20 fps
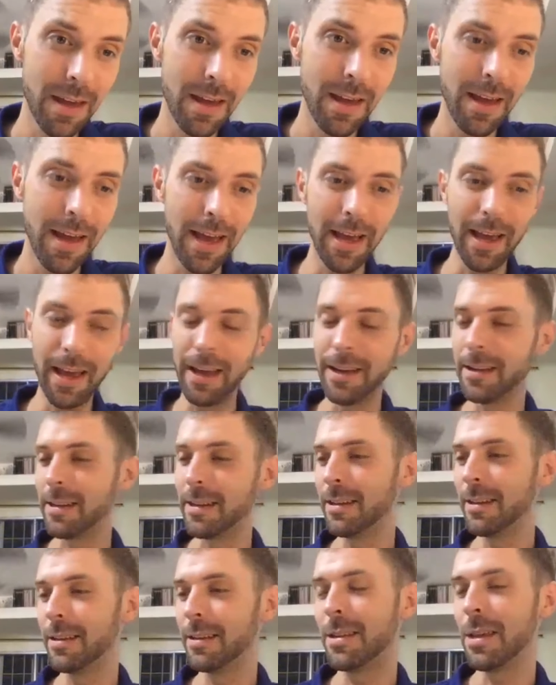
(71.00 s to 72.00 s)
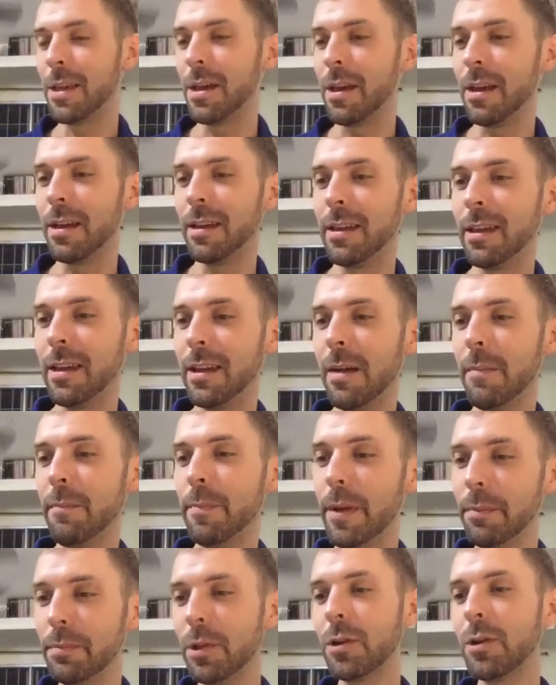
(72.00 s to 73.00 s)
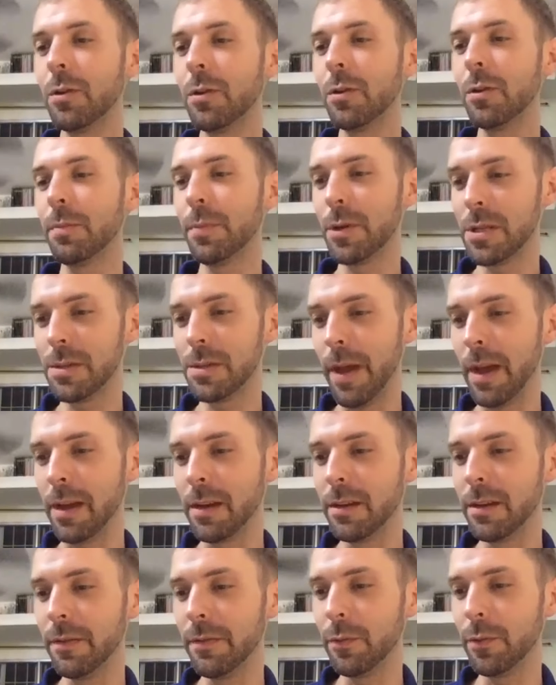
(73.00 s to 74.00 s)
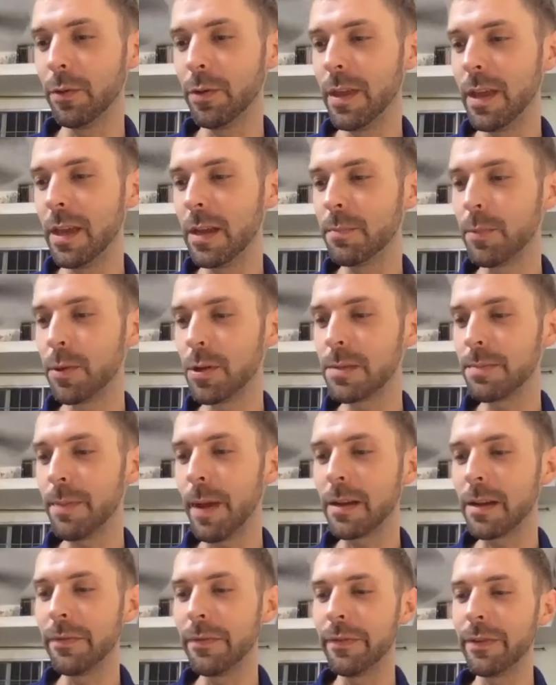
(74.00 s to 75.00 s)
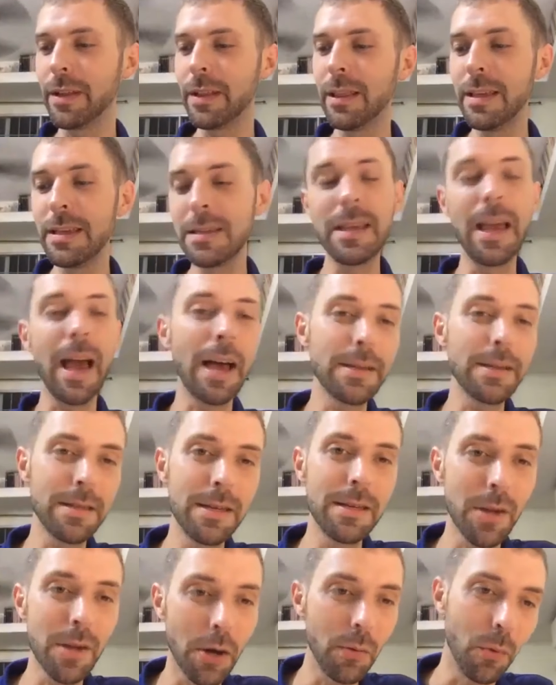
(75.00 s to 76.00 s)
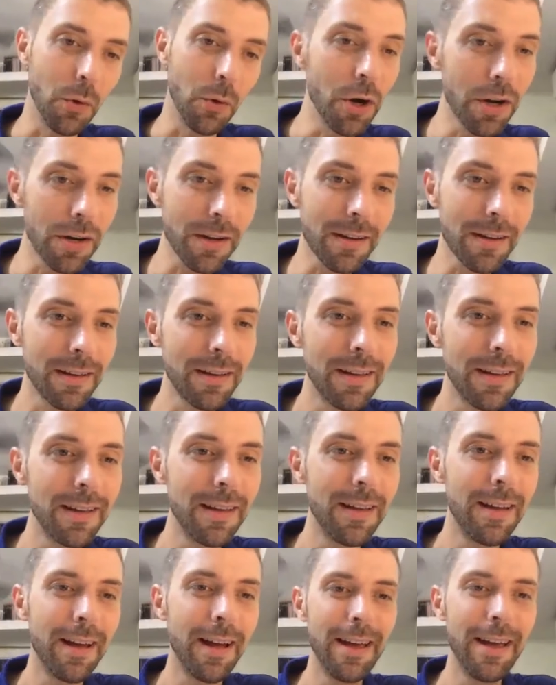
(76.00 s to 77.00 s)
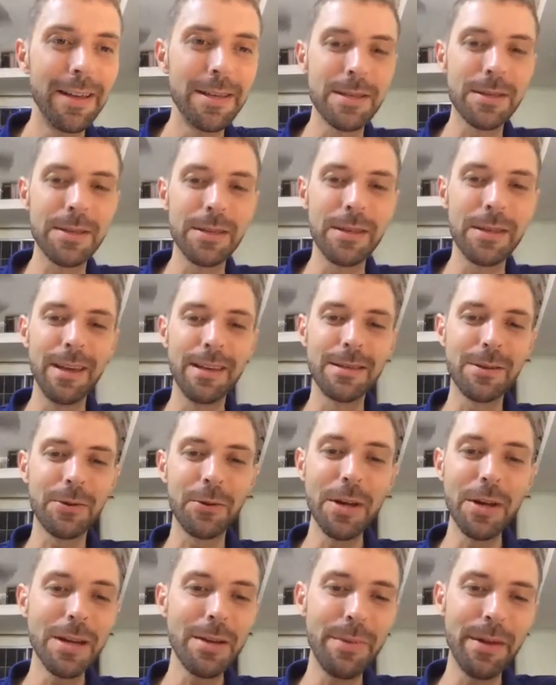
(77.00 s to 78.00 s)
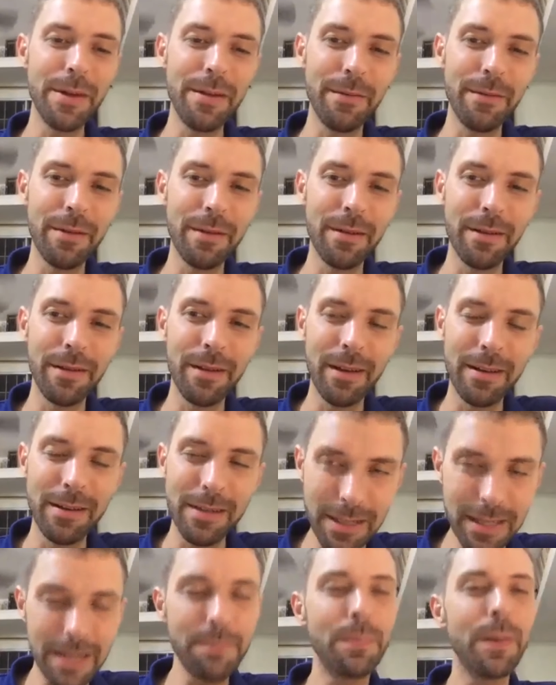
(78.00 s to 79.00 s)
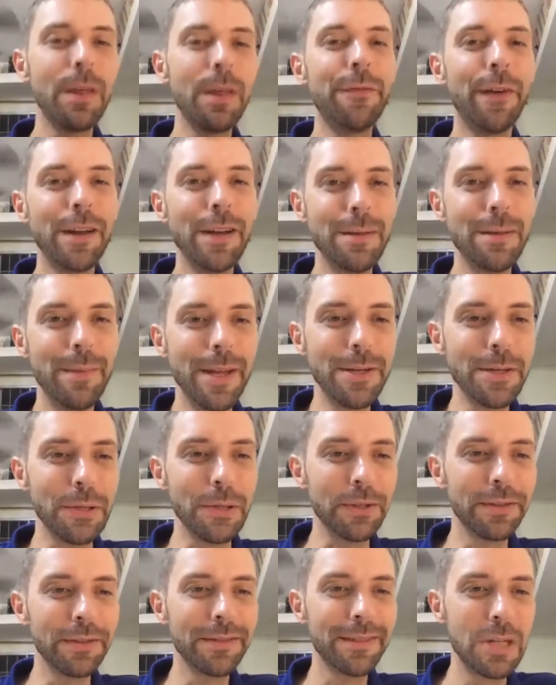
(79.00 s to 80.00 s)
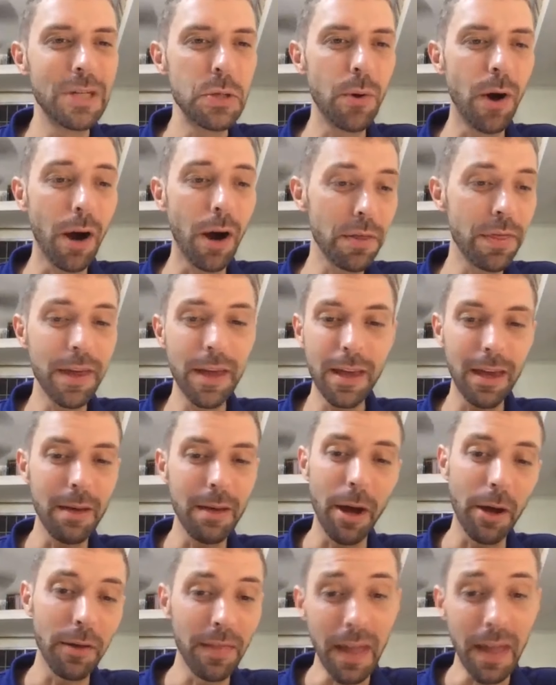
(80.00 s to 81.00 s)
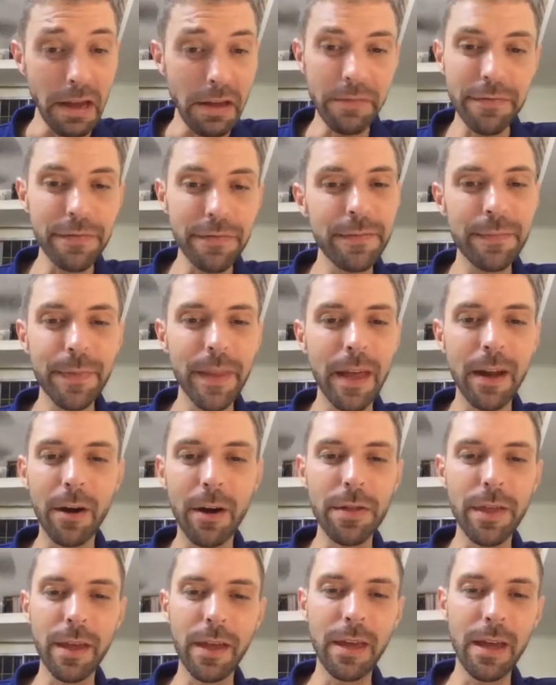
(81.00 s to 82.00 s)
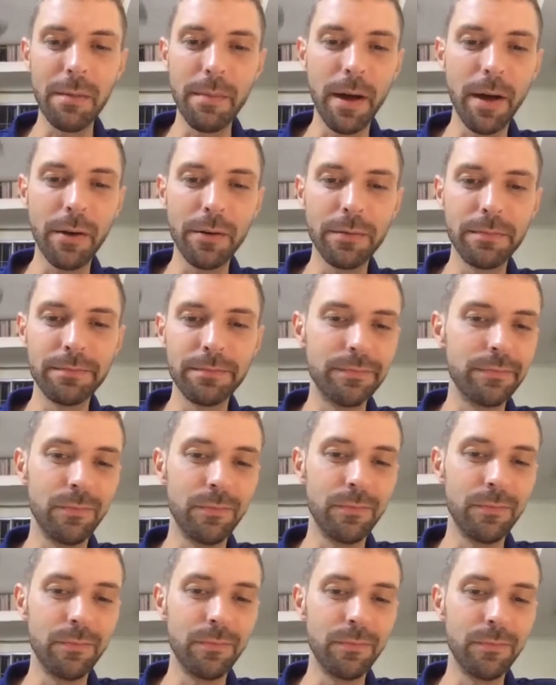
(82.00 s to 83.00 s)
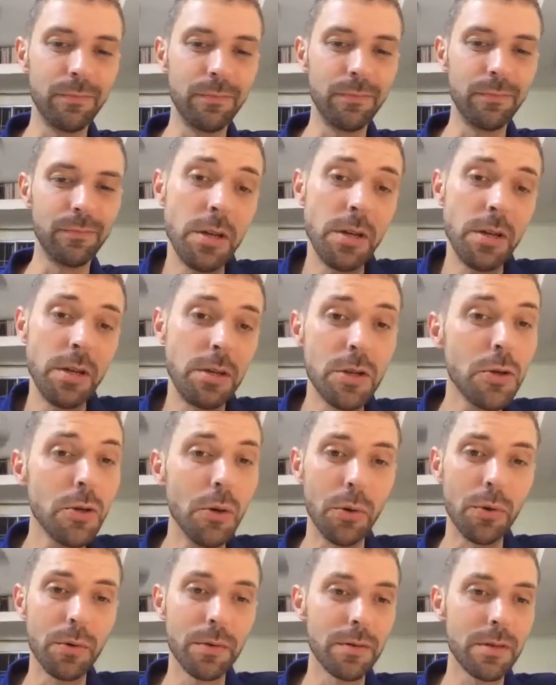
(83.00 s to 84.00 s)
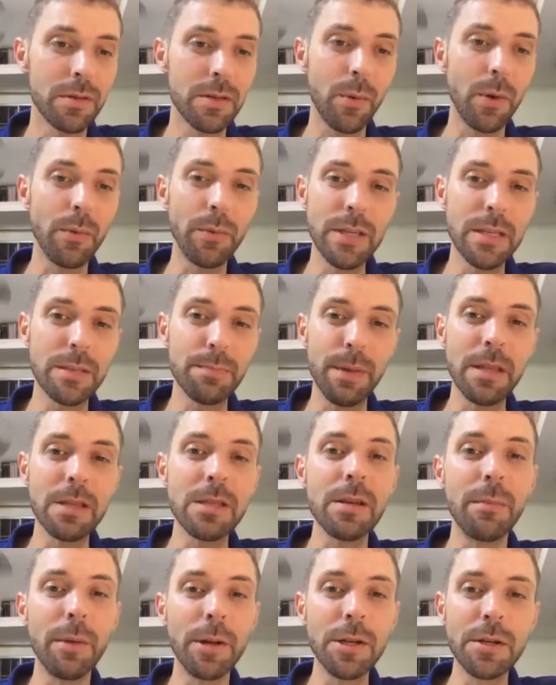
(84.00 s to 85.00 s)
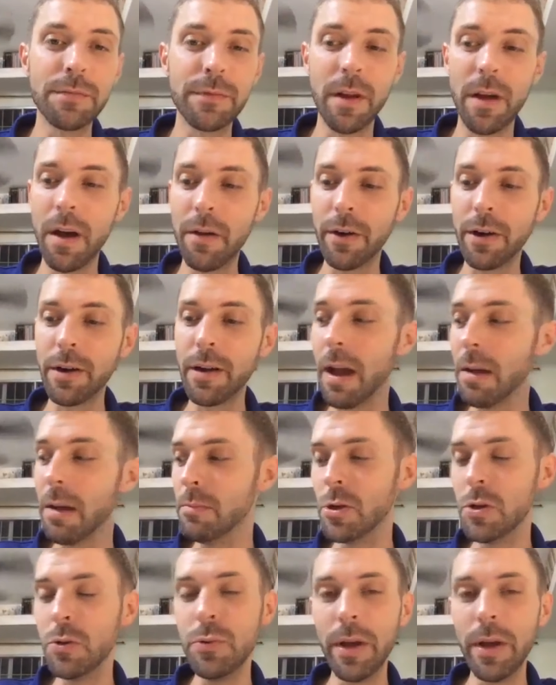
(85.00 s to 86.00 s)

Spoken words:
And to get a biblical perspective, or the perspective of Ecclesiastes on work, is going to be deeply fundamental to our thinking about life and our thinking about what we do, what we spend so much of our time doing.